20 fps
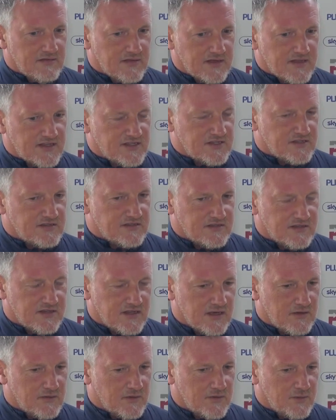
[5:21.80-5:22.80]
that's, you
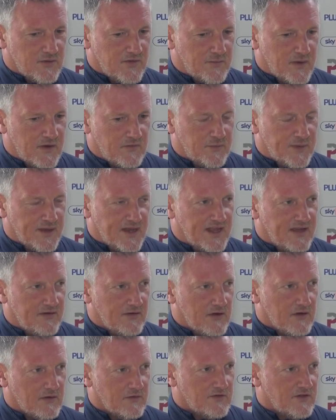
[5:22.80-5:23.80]
know, we've both been here
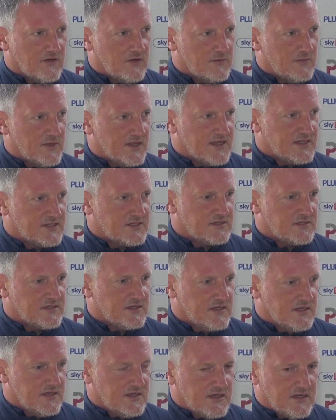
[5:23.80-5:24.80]
a long time, and
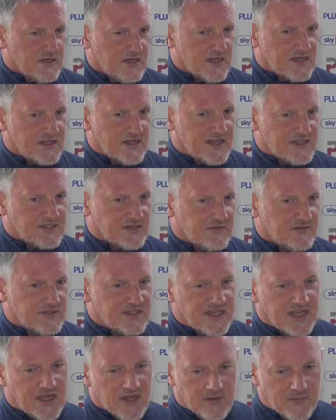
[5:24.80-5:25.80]
that's
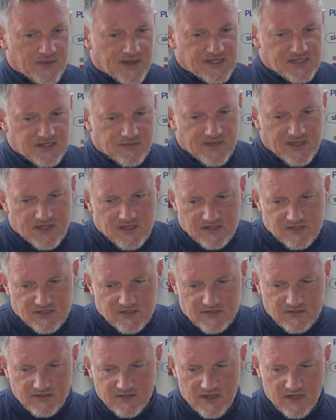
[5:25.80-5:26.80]
obviously going to be something
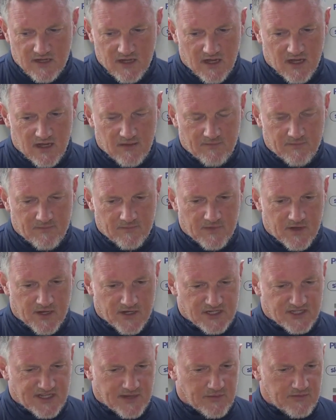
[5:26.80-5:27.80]
that's going
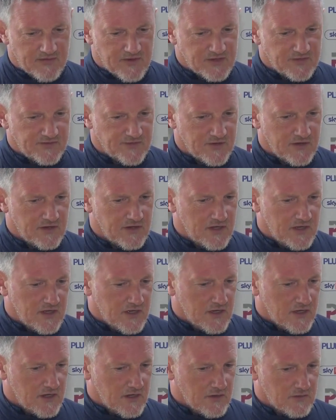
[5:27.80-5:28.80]
to stick with us for
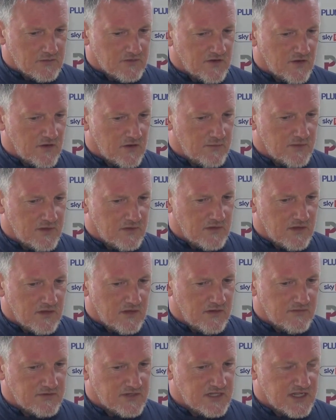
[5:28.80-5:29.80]
a long time,
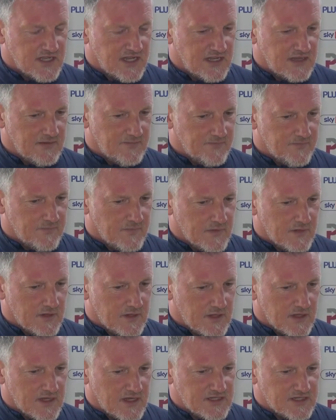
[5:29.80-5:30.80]
and obviously
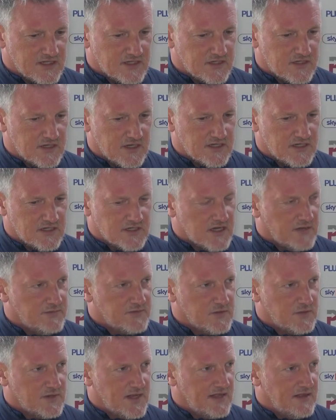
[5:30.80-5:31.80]
is come
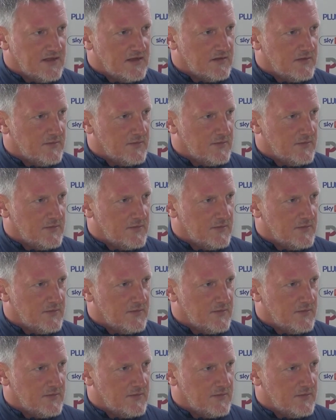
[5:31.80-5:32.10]
to an end.